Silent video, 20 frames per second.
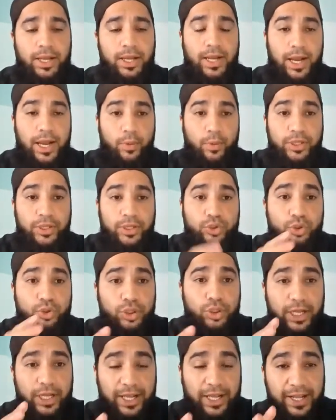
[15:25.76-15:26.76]

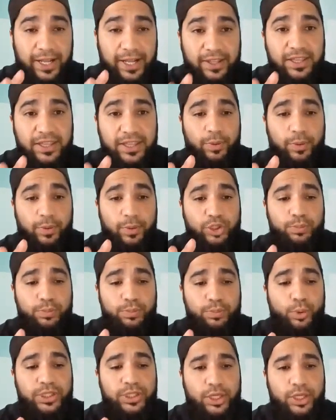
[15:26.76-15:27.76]
Another thing I want to
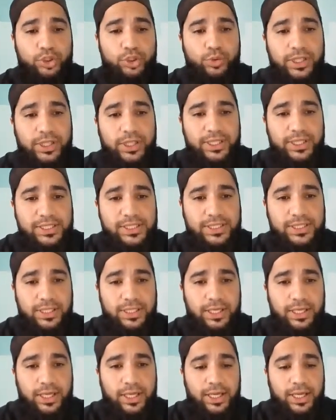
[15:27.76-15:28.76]
point out to you in this,
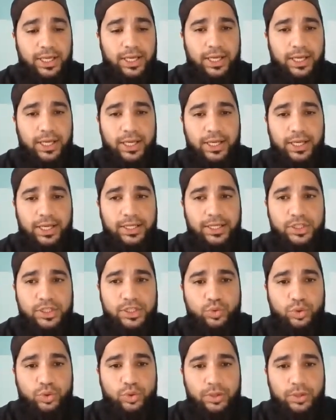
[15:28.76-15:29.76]
in the
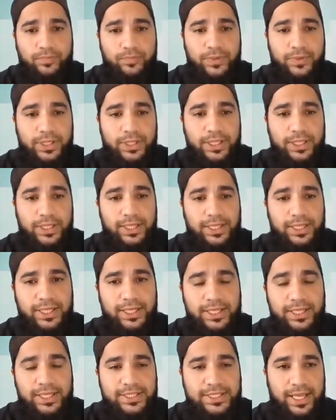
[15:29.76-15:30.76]
surah,
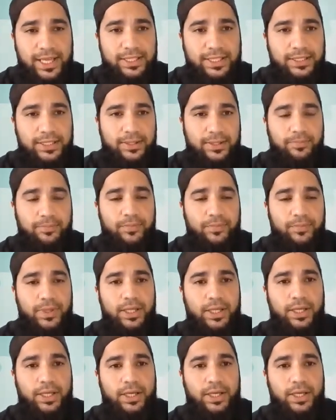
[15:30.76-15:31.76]
is that
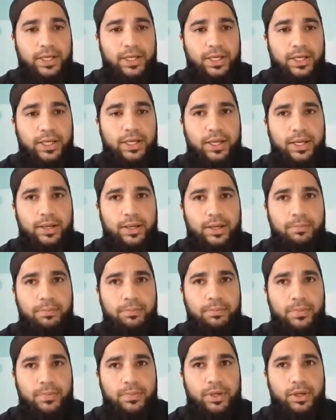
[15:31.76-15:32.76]

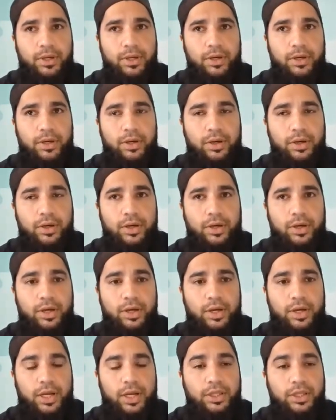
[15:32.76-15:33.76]
Allah
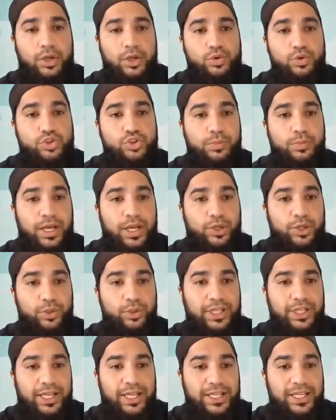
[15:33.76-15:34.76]
subhanahu wa
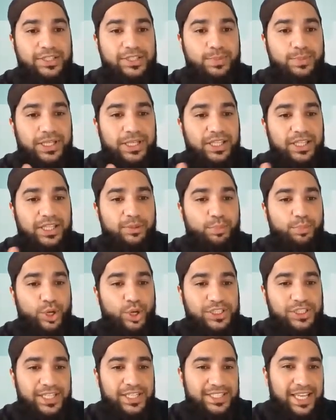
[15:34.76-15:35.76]
ta'ala is speaking in the
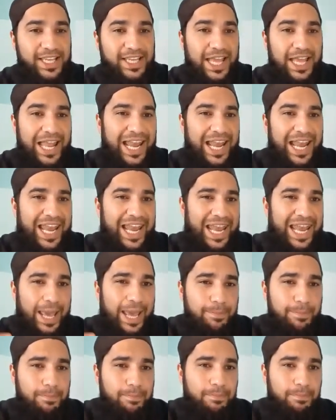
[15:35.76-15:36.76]
past tense.
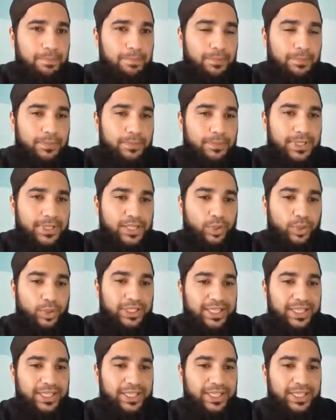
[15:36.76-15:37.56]
Lam does what?